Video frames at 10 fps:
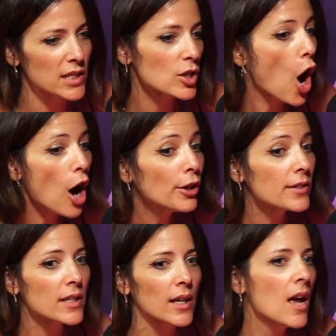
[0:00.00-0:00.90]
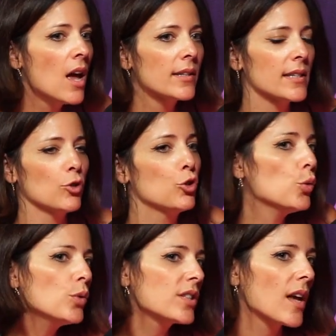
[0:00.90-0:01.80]
It's hard to to
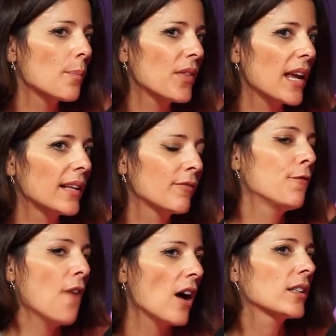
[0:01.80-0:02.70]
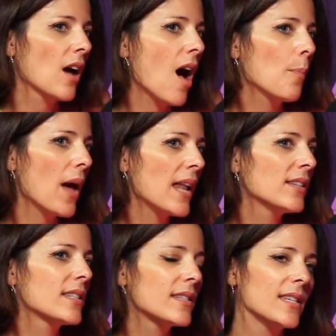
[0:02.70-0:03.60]
do something fucked up
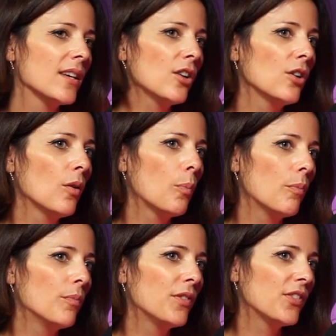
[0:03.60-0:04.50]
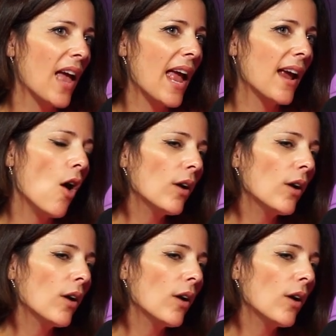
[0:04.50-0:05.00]
and still say,